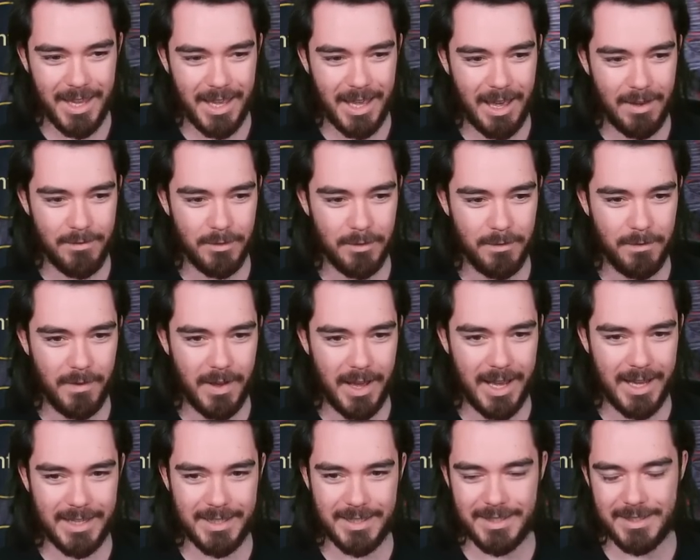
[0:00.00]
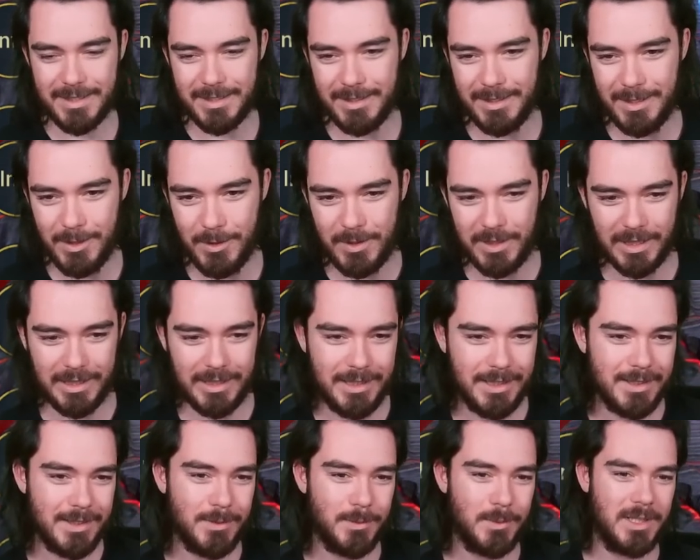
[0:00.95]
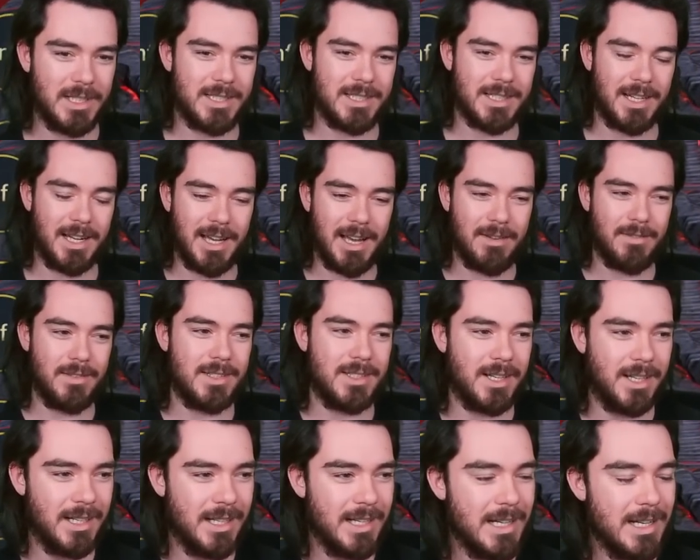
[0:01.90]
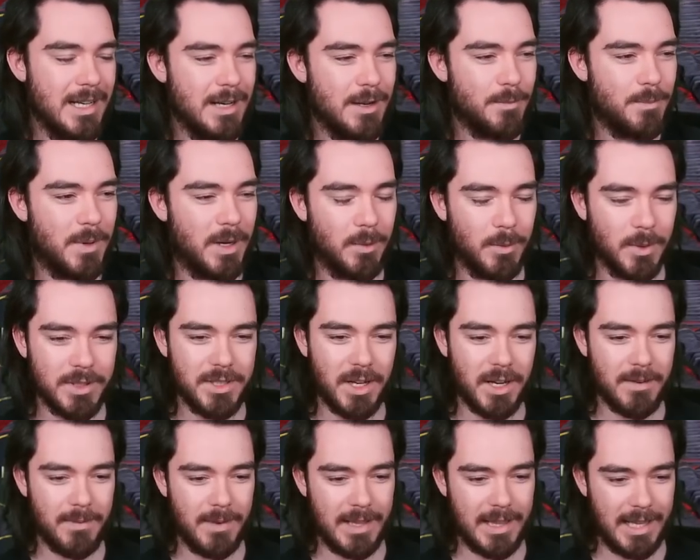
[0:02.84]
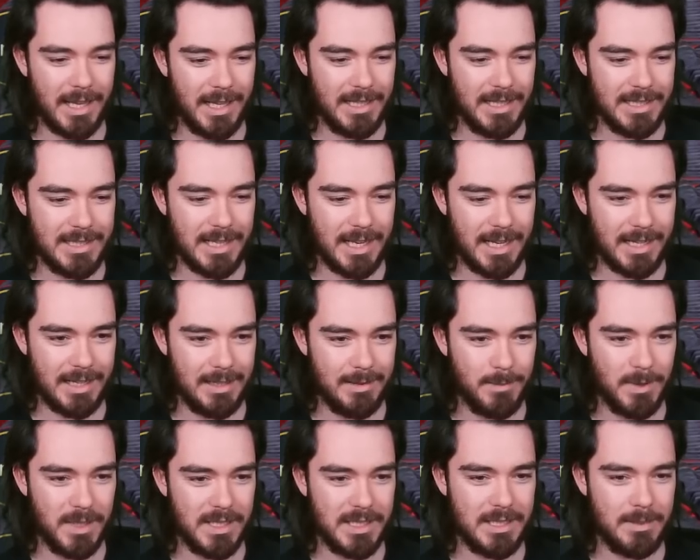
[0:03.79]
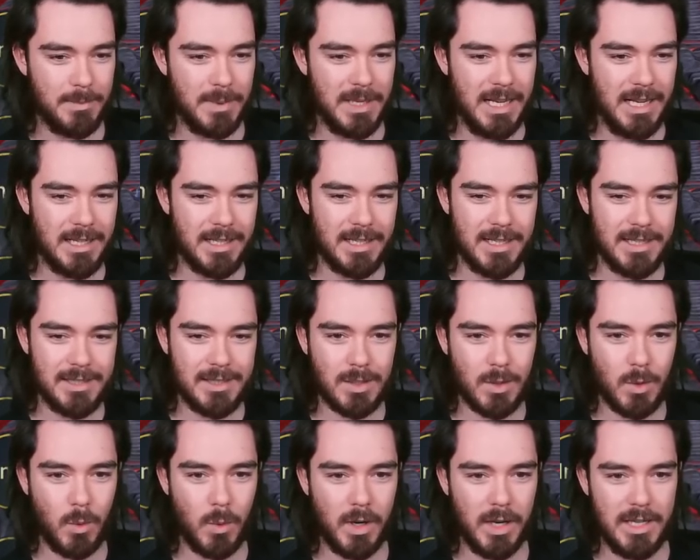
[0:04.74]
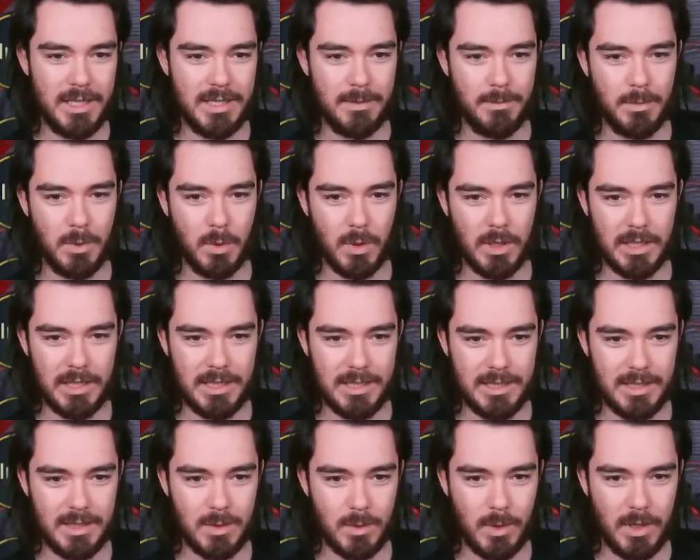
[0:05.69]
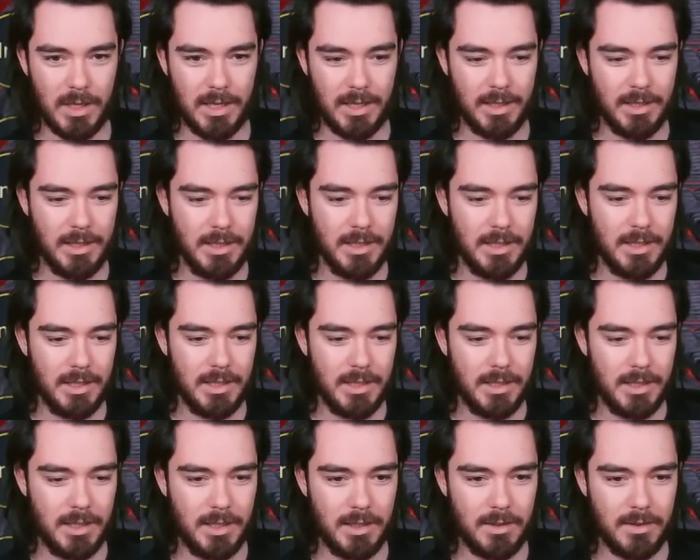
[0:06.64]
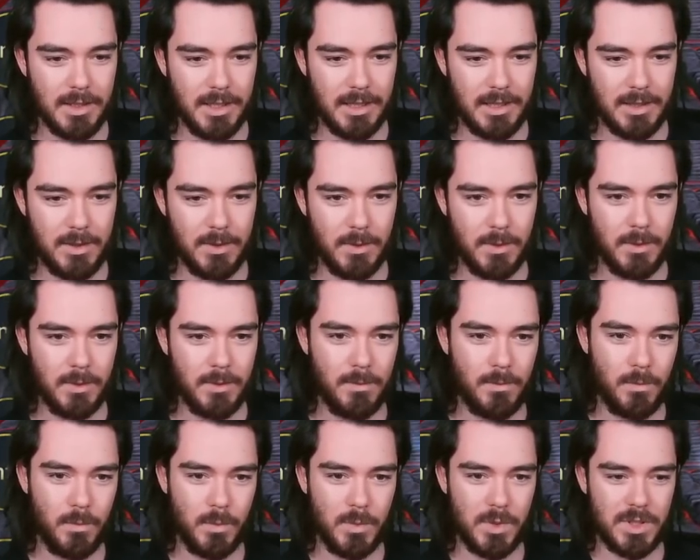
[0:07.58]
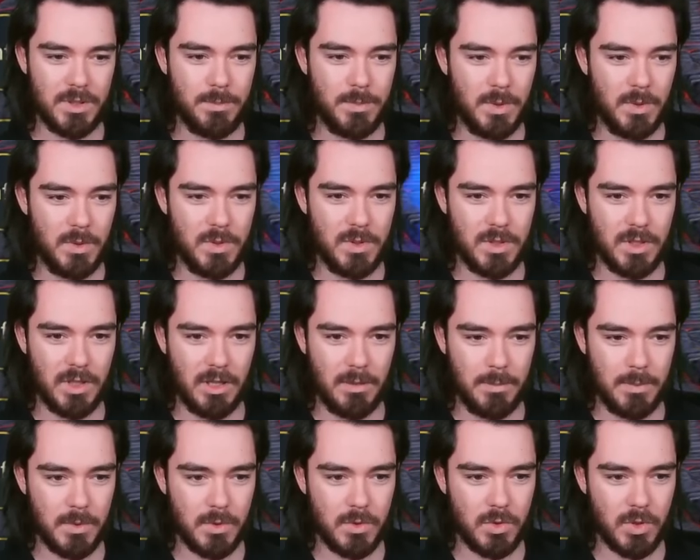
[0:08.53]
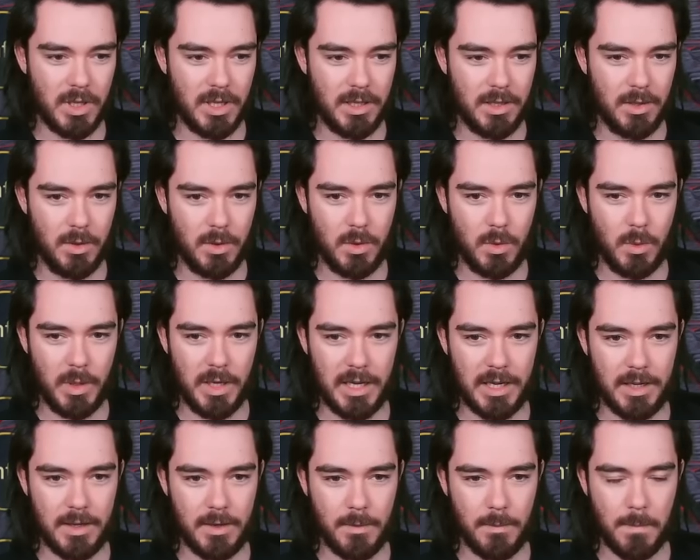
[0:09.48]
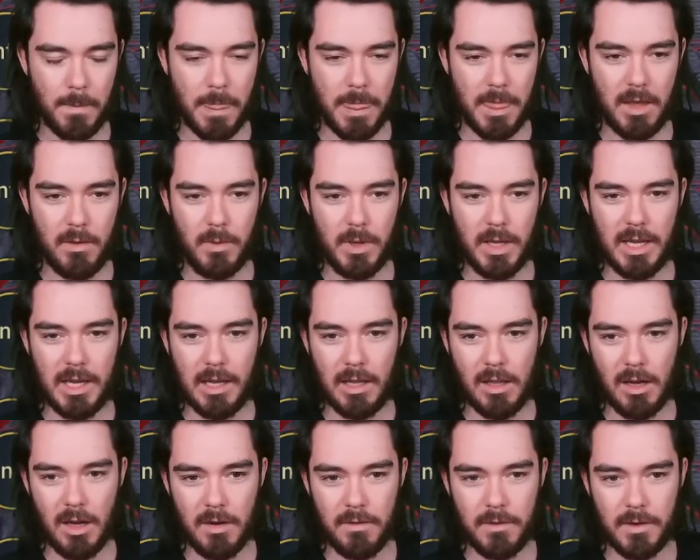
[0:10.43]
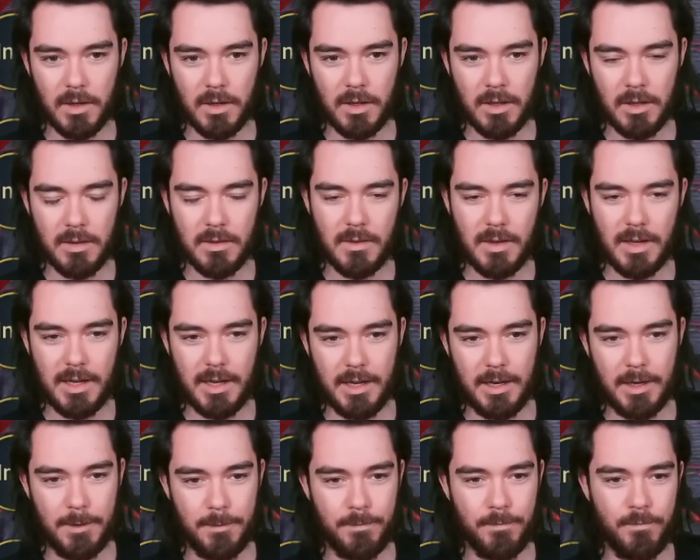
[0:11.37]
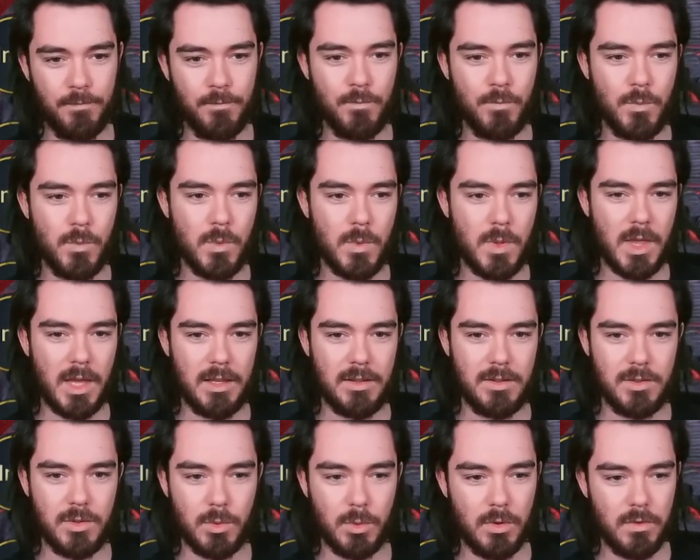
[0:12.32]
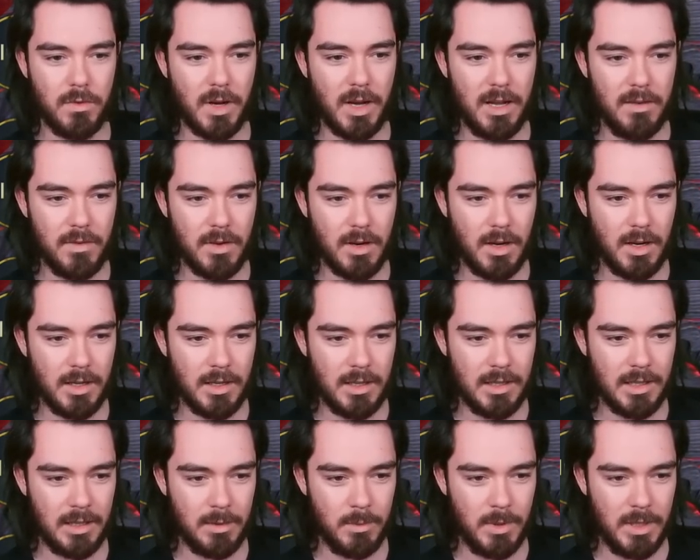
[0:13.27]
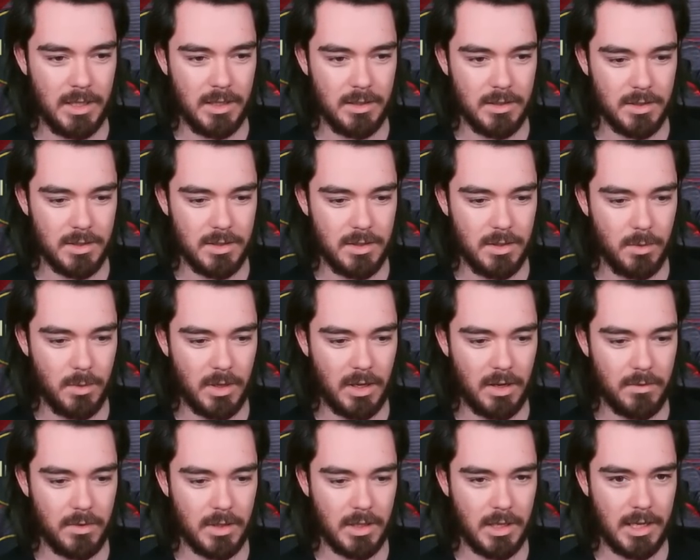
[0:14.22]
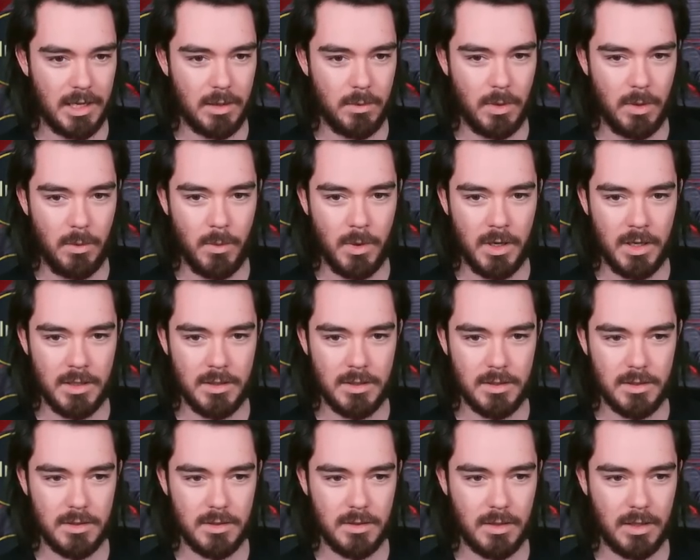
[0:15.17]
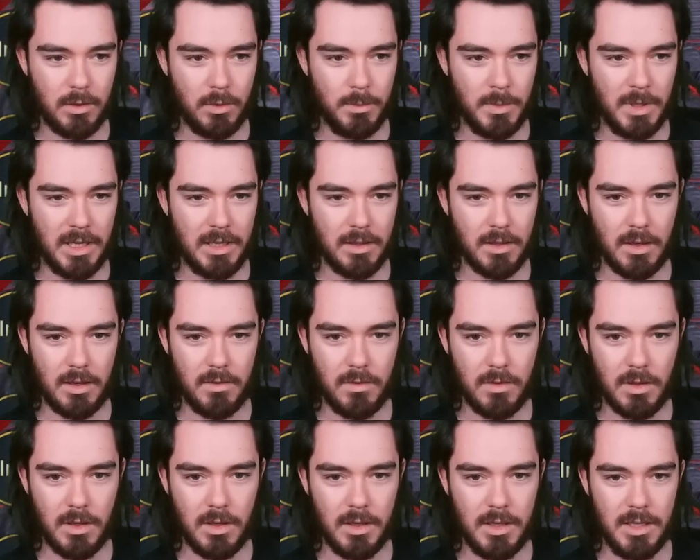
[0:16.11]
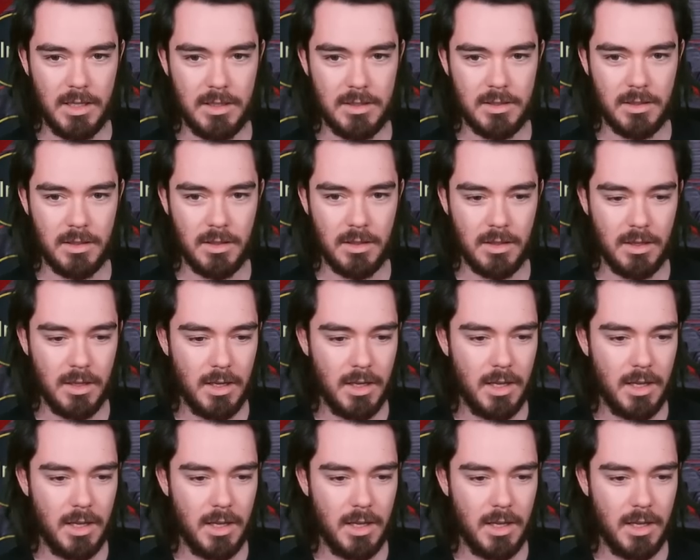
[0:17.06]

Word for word: have a fast nuker, which I haven't done, but we'll talk about that in a second. But speed is quite important as well. All right, cool. Boost up. Try go quick. If we kill off her, um. That's the revive gone, and then we can just do whatever the heck we want. So that will make life a lot easier.